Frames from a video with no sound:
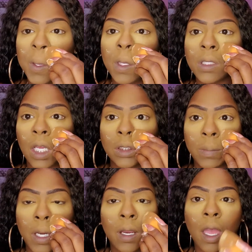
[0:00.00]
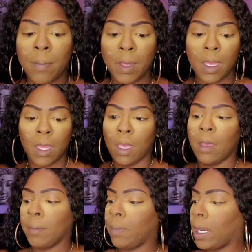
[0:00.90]
Sacha Buttercup,
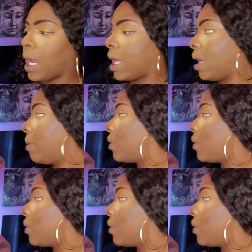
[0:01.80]
but I am